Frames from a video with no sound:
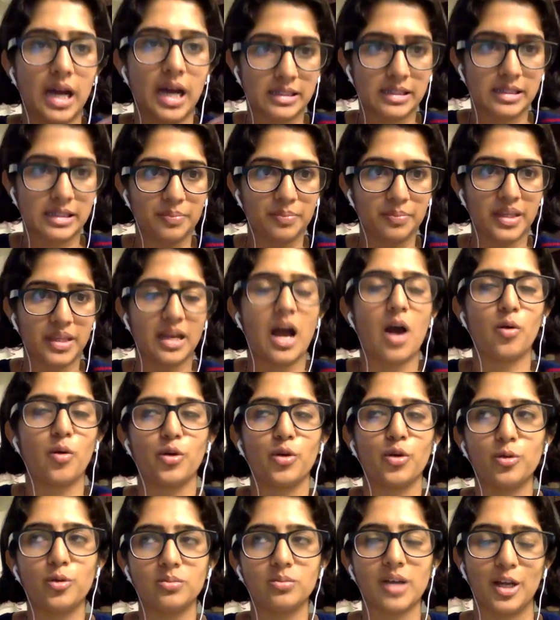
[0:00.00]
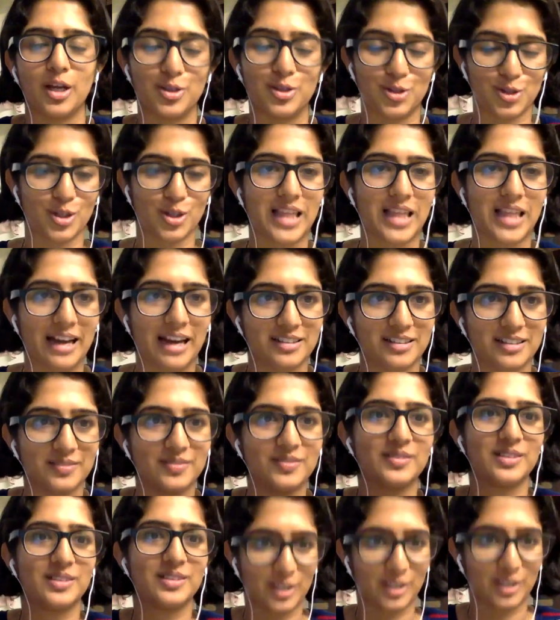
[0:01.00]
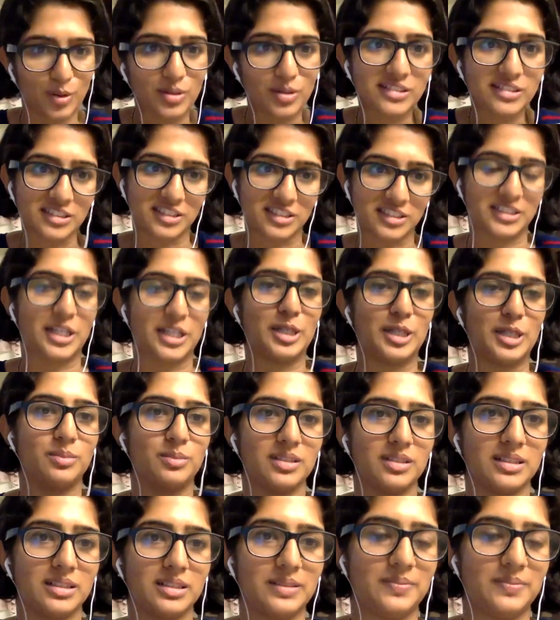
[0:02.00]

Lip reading: something. How do you ensure that it's sustainable?